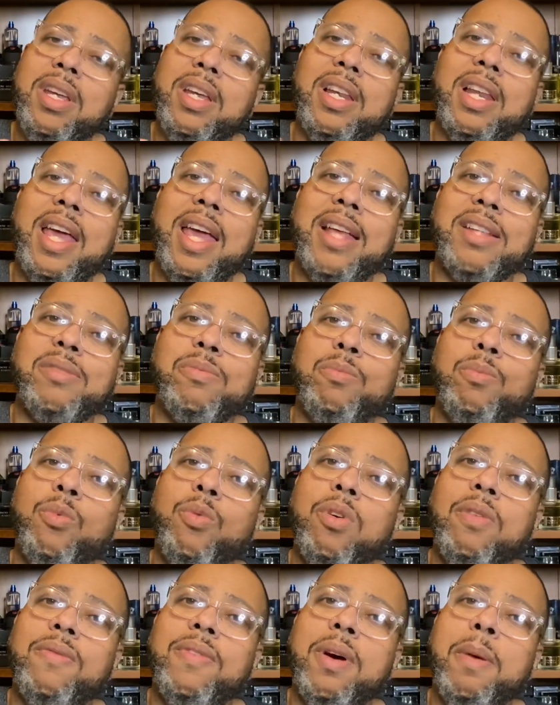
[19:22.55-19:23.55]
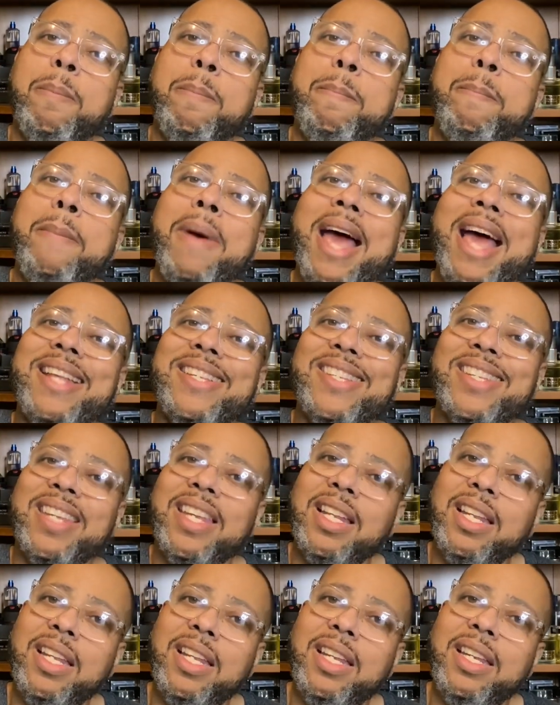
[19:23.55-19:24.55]
it has more of a
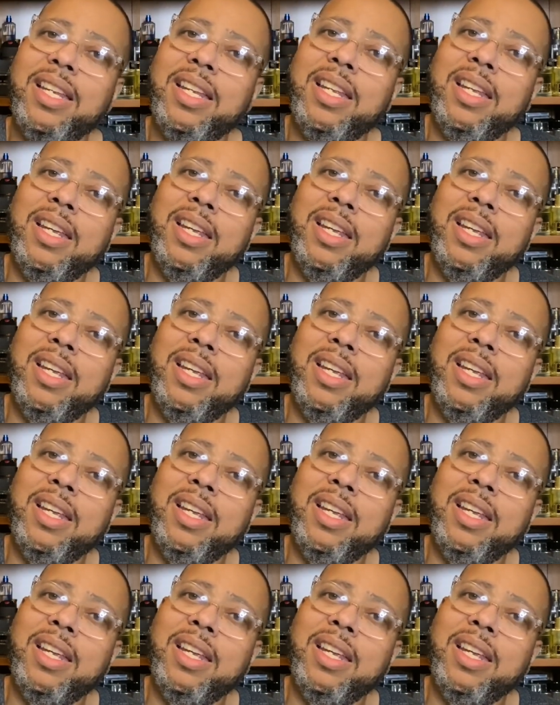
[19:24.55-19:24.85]
masculine